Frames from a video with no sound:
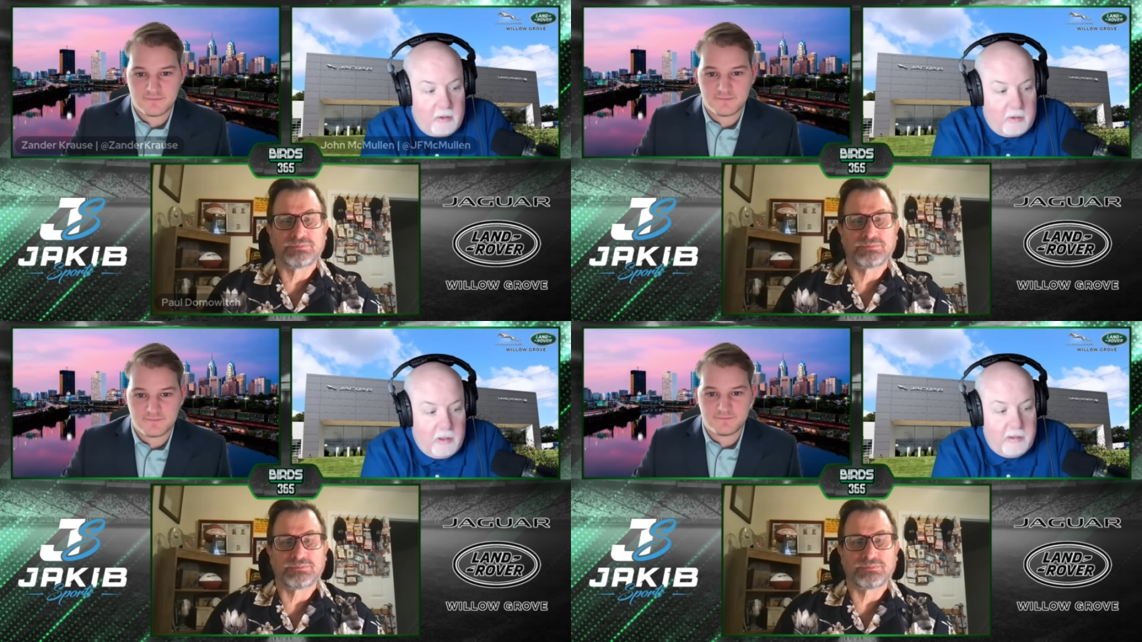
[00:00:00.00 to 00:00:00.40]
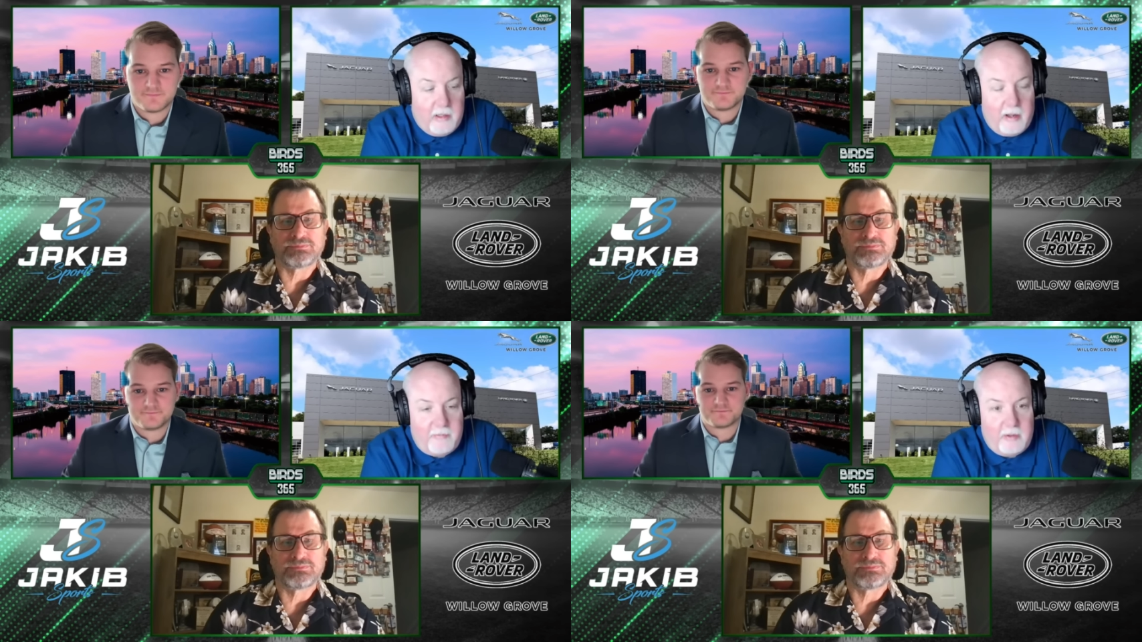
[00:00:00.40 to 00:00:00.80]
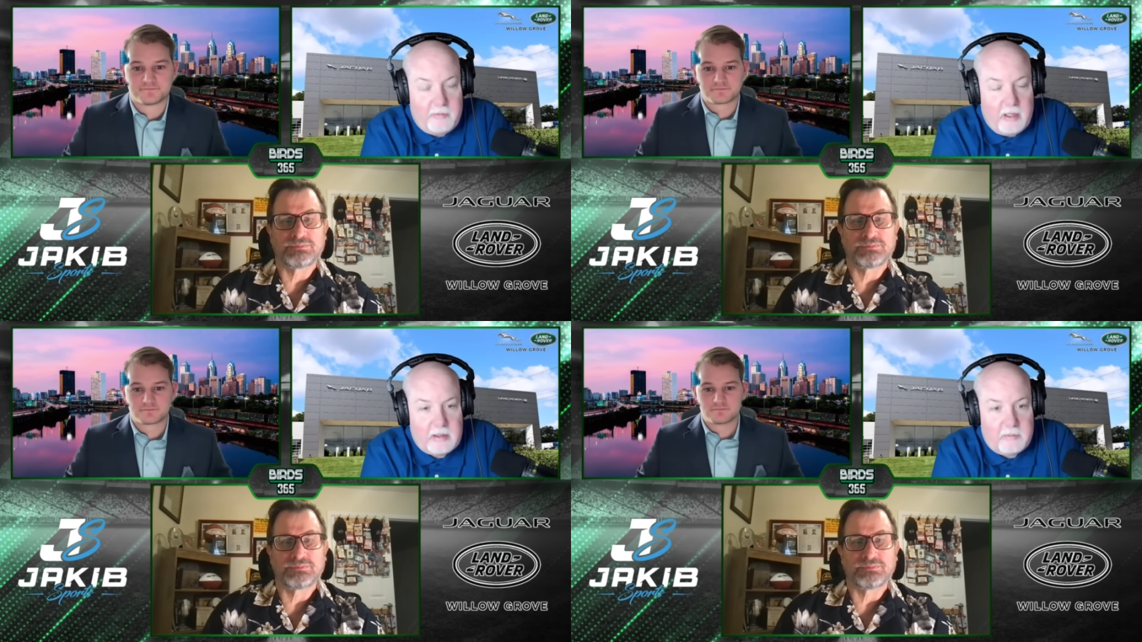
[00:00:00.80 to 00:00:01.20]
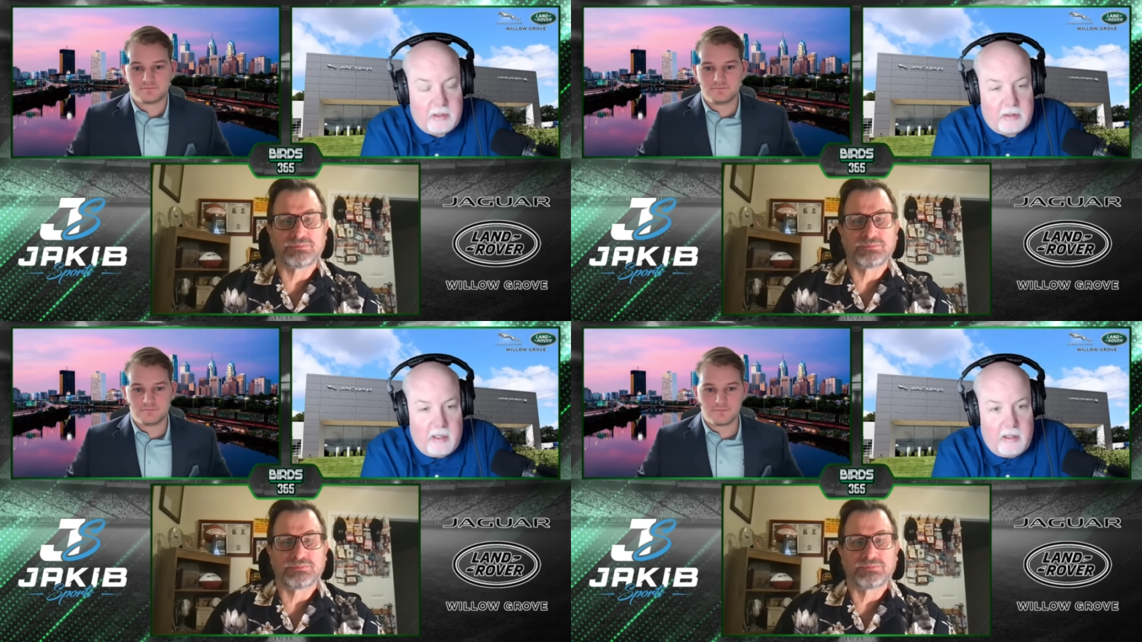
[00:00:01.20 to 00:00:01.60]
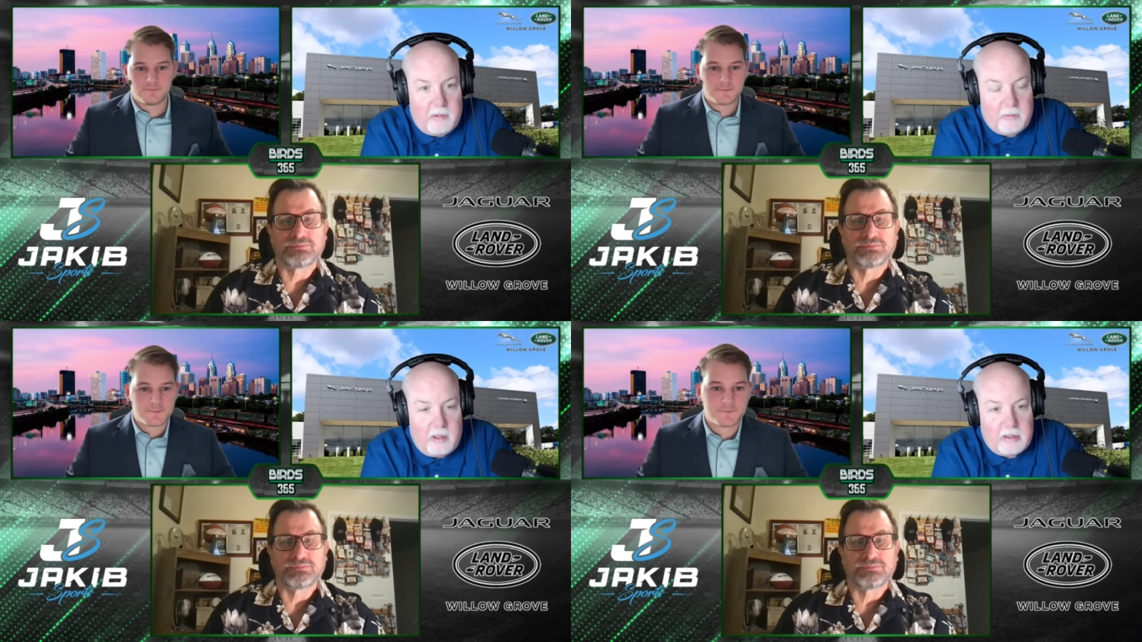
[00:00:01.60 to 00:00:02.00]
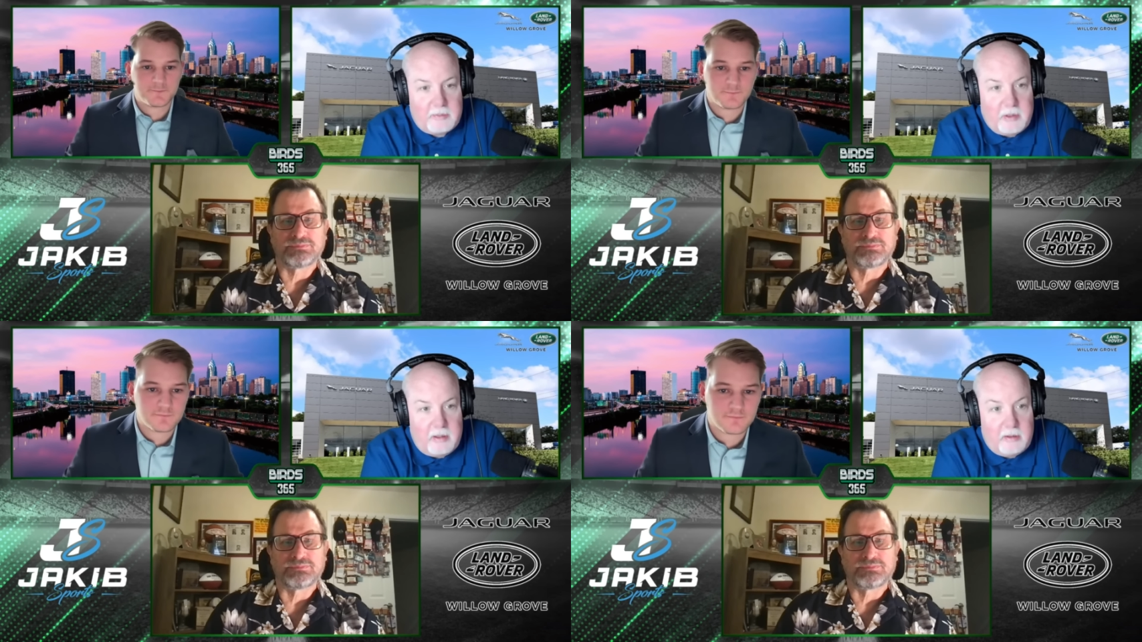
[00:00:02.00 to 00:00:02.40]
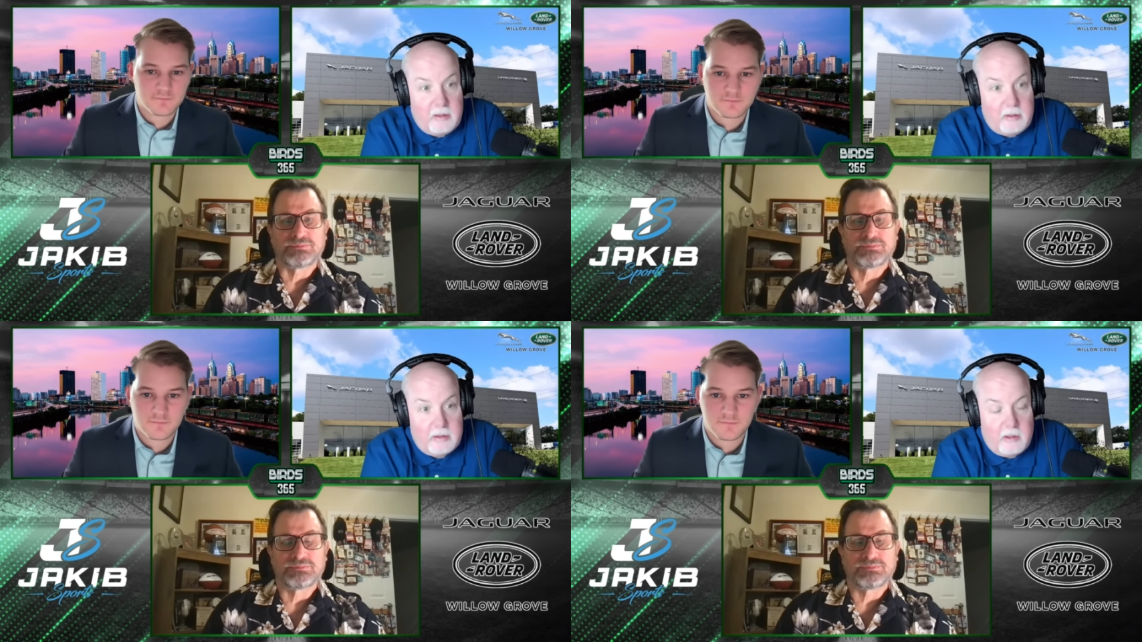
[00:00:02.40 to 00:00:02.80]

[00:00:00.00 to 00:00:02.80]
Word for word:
Speaker 1: they're good enough defensively, talent wise, but I think he's